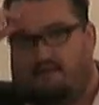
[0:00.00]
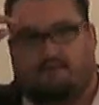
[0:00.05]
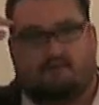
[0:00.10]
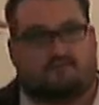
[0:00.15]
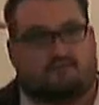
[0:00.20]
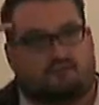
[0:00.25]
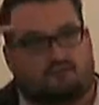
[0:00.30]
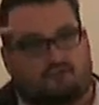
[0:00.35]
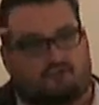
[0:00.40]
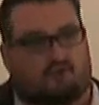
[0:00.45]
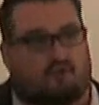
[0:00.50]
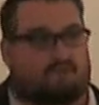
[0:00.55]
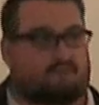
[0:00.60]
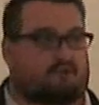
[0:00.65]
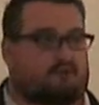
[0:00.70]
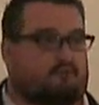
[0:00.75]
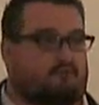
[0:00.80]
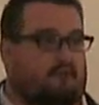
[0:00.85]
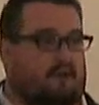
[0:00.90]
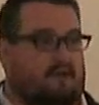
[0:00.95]
And there's a
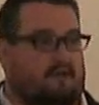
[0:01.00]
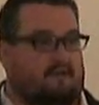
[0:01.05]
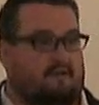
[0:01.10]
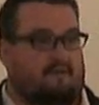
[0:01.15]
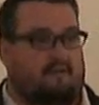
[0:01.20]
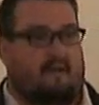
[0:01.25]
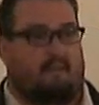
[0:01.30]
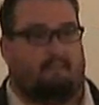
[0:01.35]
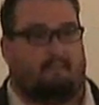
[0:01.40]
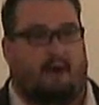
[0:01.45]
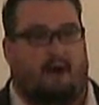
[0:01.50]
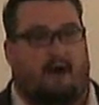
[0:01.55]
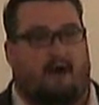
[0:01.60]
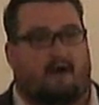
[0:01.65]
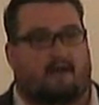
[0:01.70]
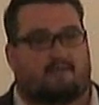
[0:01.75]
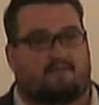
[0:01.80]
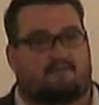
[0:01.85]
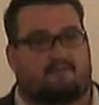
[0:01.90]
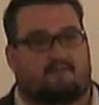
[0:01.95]
scripture written in that
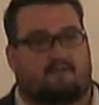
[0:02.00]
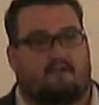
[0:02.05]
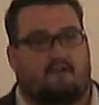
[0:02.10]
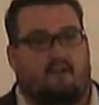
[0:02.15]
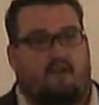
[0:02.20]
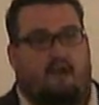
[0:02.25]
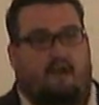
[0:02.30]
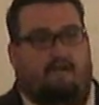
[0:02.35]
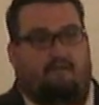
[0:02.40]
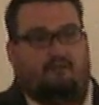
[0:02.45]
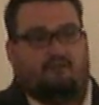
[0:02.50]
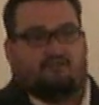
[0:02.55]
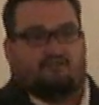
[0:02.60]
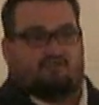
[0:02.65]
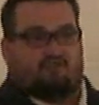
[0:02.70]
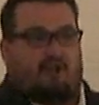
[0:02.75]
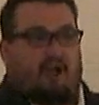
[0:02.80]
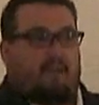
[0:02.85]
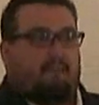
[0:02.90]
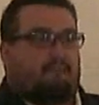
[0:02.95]
box. And the
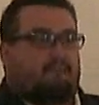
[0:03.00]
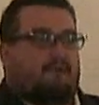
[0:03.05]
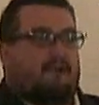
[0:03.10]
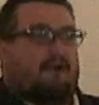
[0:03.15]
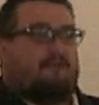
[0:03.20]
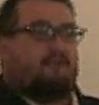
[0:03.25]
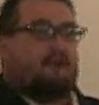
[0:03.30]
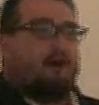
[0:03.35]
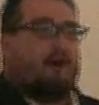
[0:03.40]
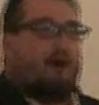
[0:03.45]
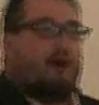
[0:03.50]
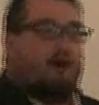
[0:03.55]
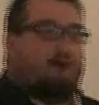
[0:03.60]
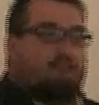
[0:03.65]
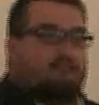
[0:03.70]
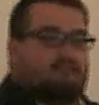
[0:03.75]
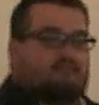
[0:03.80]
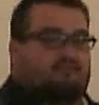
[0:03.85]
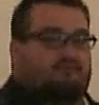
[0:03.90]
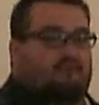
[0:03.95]
strap around their
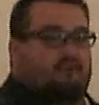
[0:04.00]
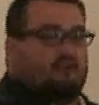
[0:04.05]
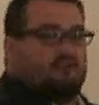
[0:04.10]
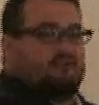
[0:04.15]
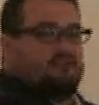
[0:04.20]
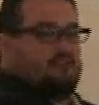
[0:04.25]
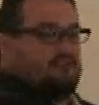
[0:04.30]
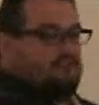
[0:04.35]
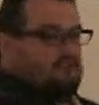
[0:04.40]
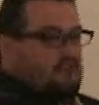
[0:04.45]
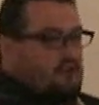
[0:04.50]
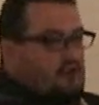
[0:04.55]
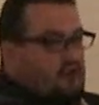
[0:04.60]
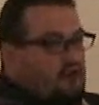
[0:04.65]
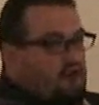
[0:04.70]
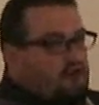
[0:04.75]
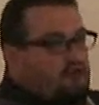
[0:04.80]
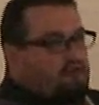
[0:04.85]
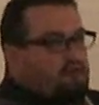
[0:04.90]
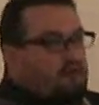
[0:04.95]
arm, there's verses
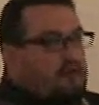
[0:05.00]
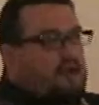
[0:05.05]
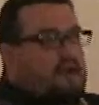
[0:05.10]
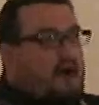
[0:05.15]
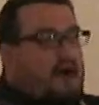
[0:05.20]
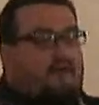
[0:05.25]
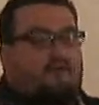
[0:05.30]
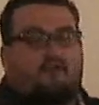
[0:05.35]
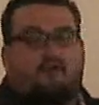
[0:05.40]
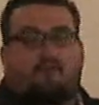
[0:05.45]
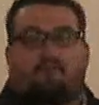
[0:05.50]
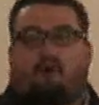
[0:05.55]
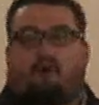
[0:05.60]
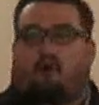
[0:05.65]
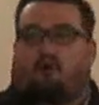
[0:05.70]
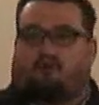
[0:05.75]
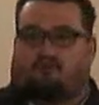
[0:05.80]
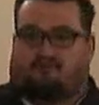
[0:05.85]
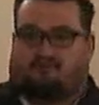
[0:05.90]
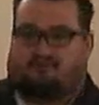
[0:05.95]
right on their
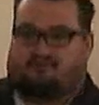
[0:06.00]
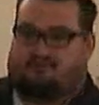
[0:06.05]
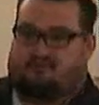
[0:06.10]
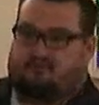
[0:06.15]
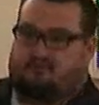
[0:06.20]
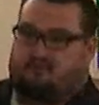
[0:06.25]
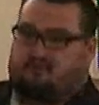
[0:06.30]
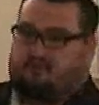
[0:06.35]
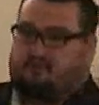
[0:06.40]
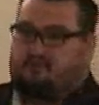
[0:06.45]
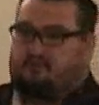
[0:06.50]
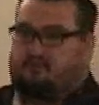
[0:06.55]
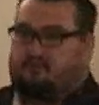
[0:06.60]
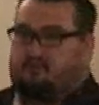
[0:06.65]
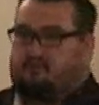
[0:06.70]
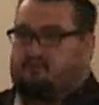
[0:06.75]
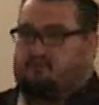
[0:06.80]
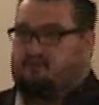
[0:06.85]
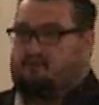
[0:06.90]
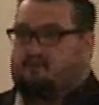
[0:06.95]
pulse.
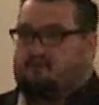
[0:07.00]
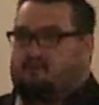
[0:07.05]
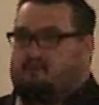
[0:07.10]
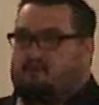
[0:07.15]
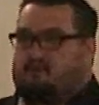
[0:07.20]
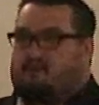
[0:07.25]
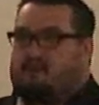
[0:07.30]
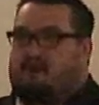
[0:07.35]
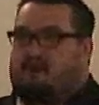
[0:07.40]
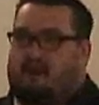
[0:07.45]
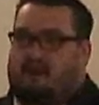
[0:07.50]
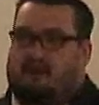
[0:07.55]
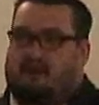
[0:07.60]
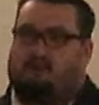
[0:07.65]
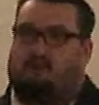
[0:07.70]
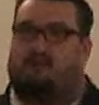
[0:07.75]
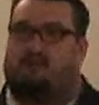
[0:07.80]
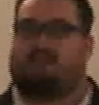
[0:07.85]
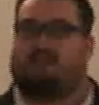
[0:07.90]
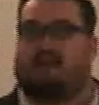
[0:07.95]
And you know